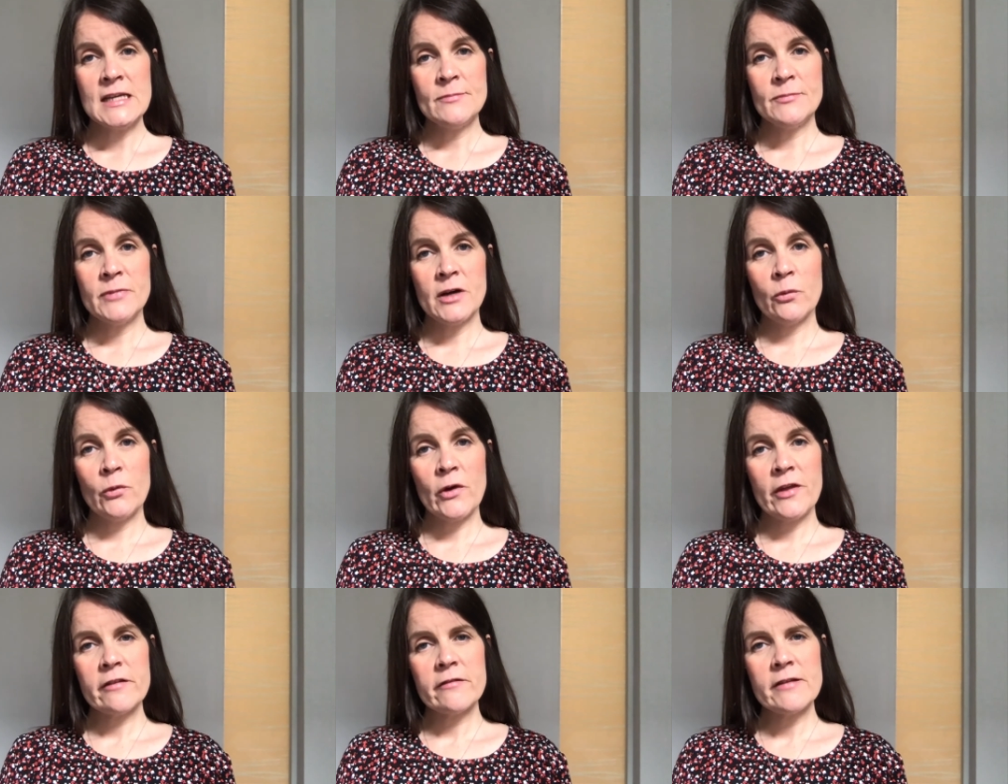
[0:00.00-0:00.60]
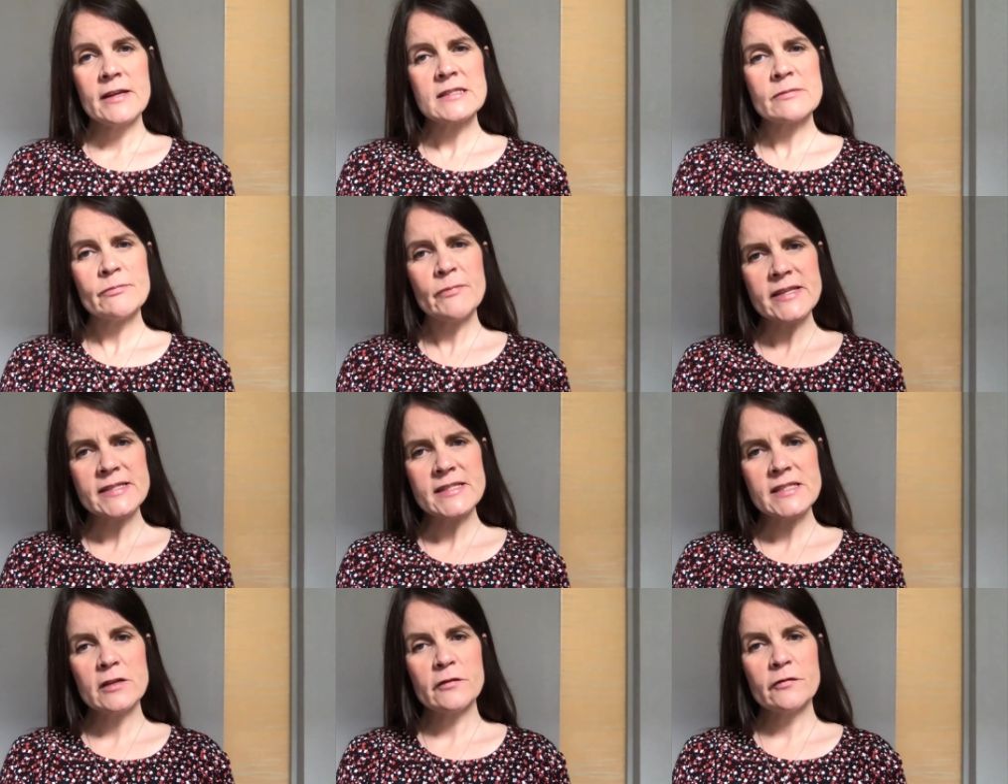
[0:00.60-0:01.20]
But whether it's
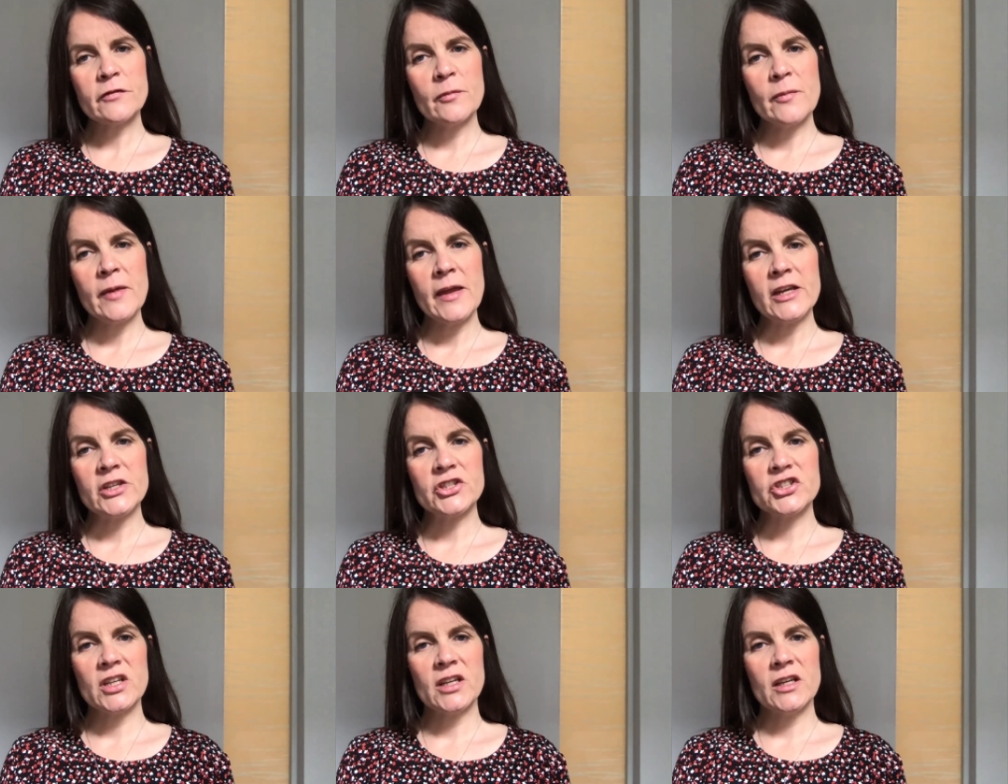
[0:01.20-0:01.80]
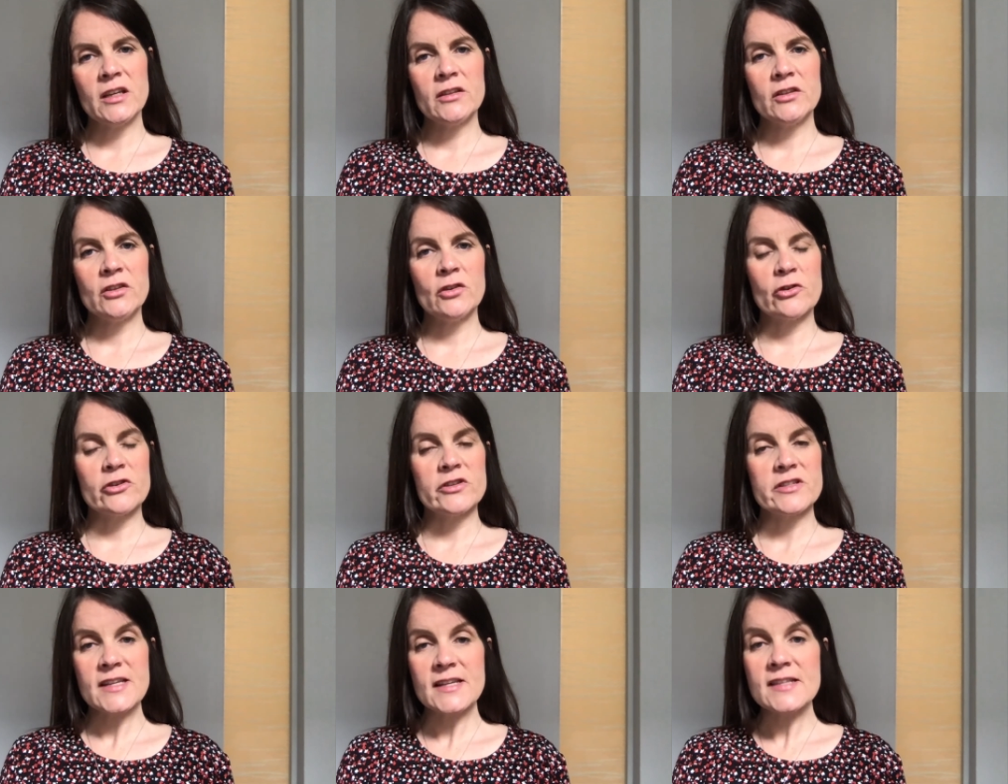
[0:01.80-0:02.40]
misinformation
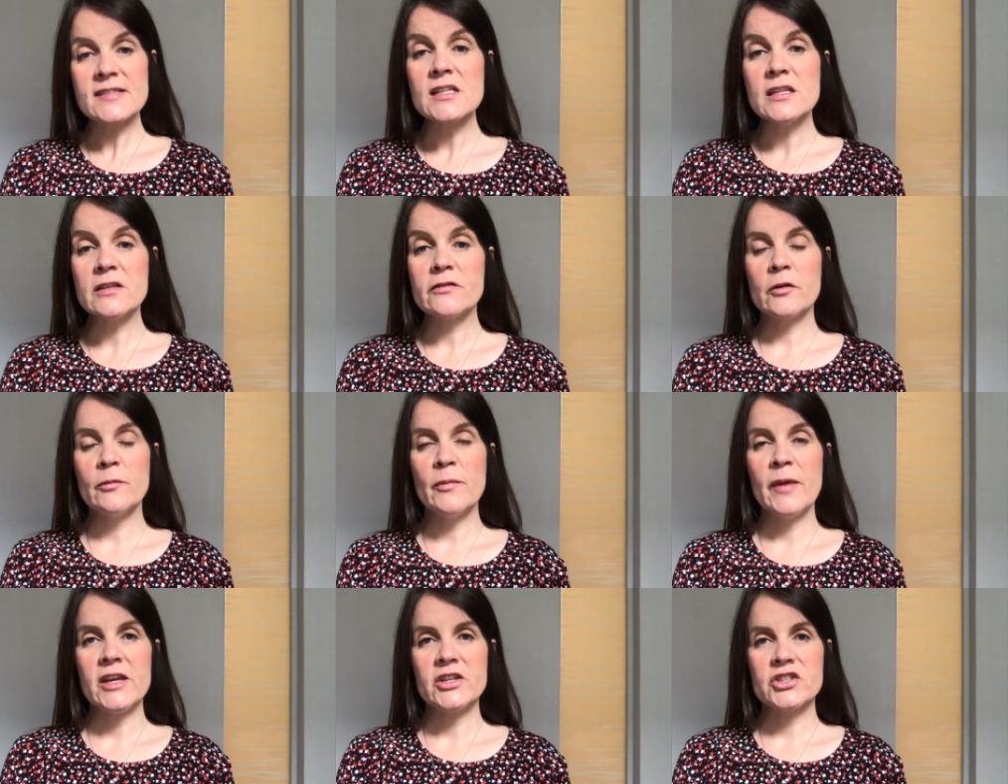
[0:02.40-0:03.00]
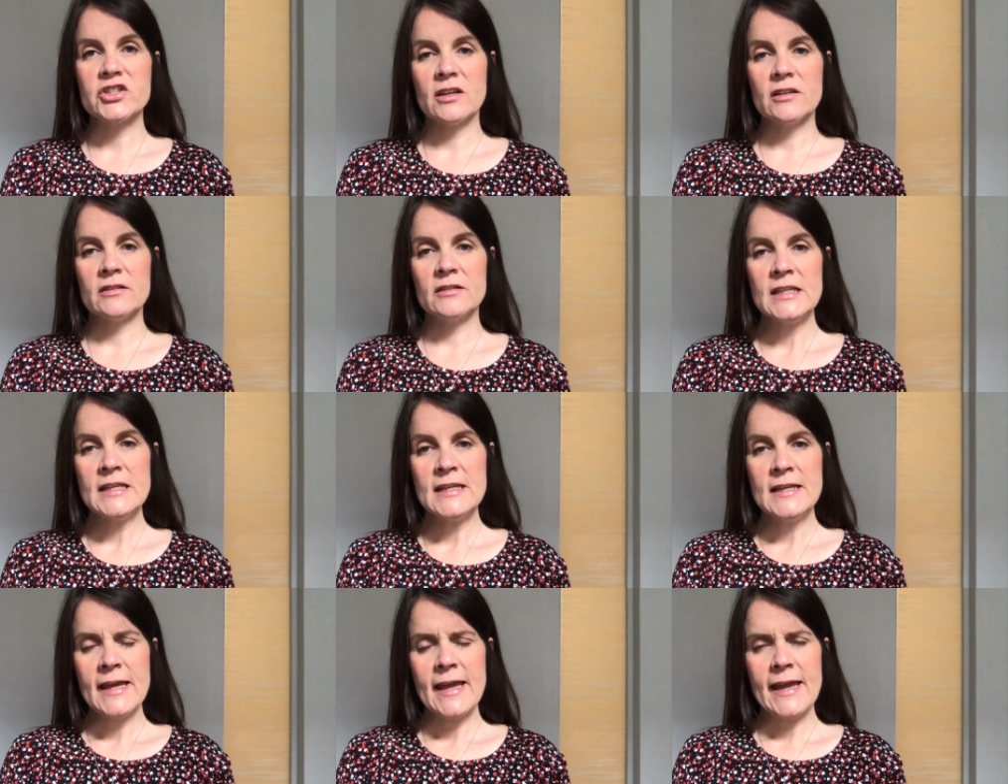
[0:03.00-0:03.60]
or
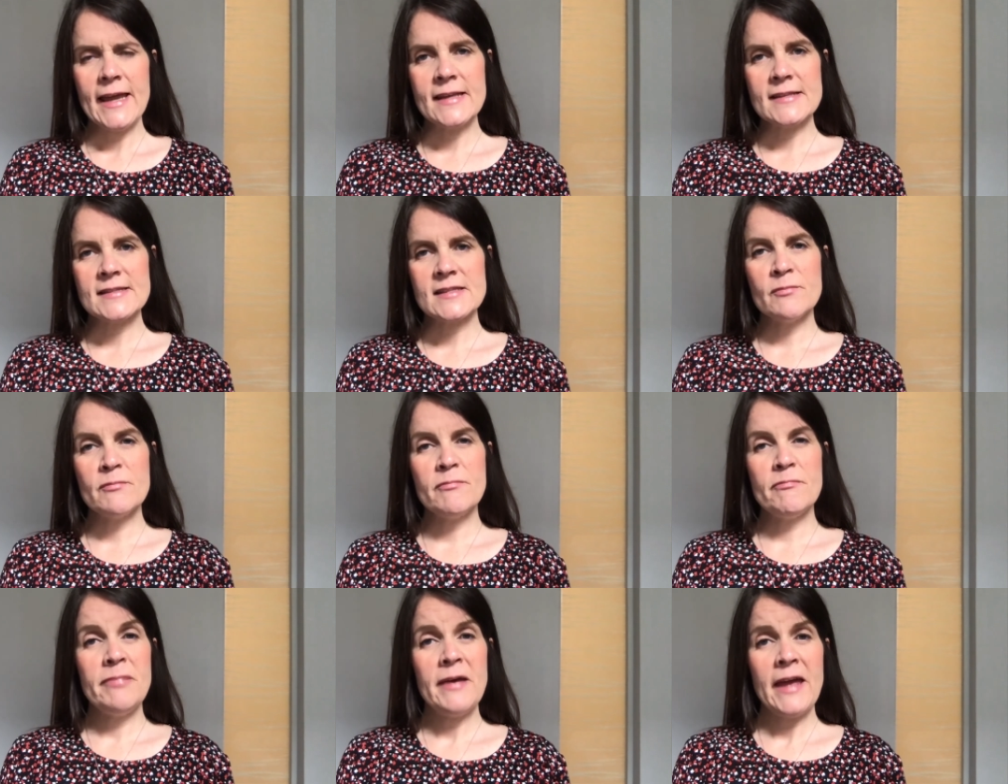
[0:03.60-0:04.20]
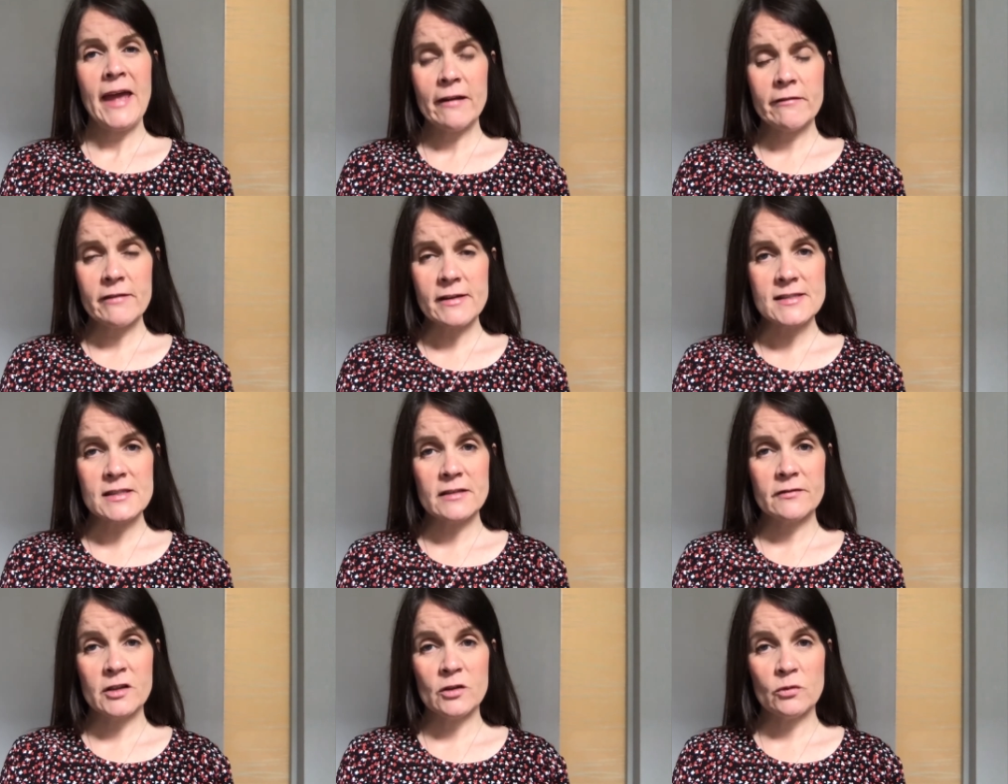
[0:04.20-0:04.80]
disinformation, it's
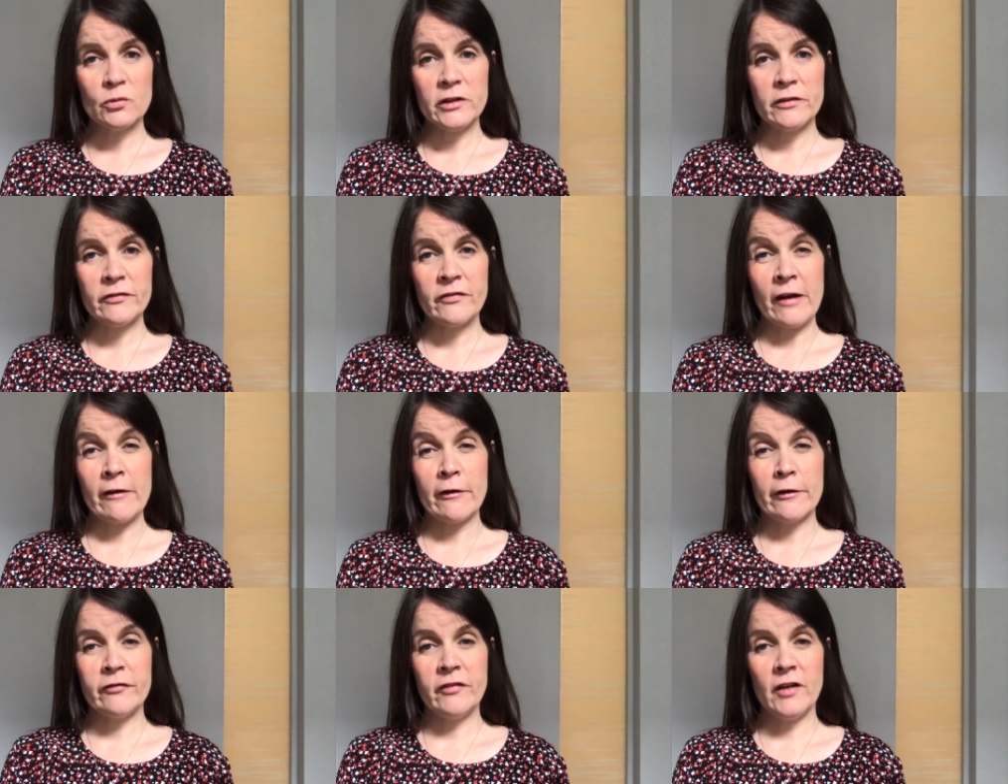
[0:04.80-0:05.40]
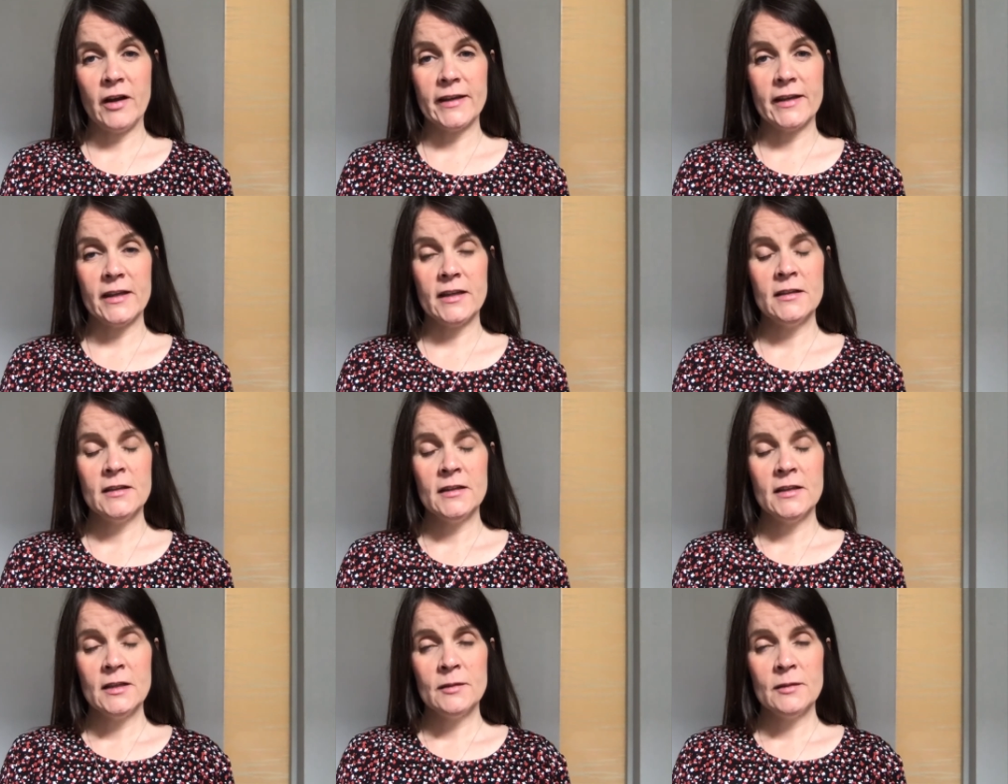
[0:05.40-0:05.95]
imperative that we verify it,